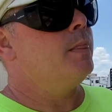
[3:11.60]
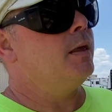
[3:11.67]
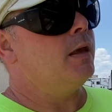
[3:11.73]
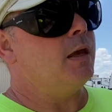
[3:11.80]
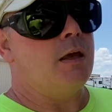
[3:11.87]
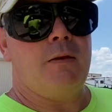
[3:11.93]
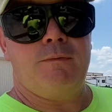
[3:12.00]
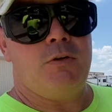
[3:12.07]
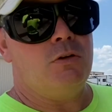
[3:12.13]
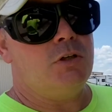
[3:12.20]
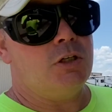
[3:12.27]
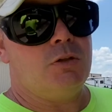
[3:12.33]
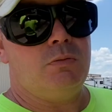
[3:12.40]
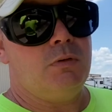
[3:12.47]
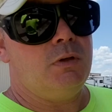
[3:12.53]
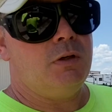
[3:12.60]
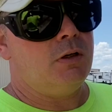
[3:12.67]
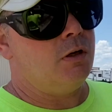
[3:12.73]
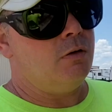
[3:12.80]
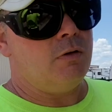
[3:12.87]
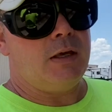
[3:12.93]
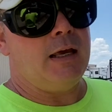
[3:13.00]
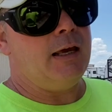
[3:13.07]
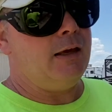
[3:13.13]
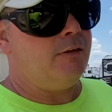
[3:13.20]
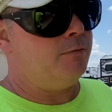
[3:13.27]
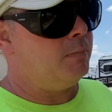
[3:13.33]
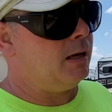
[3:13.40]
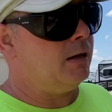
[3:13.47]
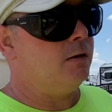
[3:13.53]
and if you just wanted to go
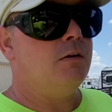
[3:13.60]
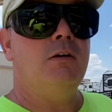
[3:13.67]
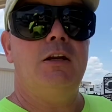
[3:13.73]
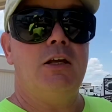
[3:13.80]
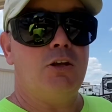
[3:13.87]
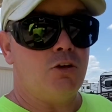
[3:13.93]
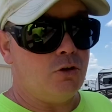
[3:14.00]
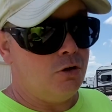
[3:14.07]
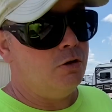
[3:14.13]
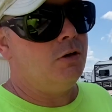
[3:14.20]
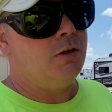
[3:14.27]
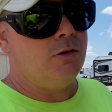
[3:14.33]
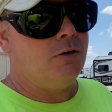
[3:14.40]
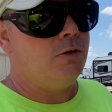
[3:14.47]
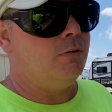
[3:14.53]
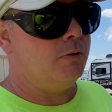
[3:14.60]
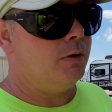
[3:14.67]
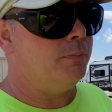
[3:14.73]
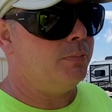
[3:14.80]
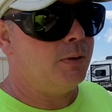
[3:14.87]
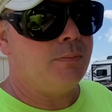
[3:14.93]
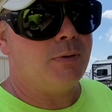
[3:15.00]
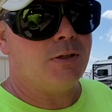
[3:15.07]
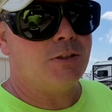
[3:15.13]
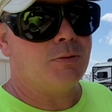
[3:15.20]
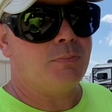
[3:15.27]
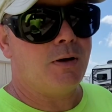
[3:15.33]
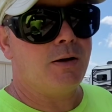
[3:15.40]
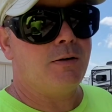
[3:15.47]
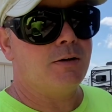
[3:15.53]
caveman on it, you could do it with a pump-up
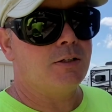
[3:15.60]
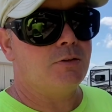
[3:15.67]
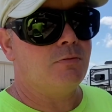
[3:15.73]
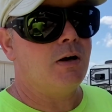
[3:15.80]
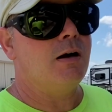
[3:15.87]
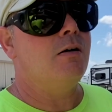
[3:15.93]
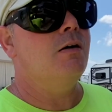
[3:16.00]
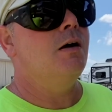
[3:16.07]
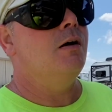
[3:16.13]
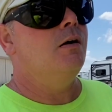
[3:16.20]
sprayer as well,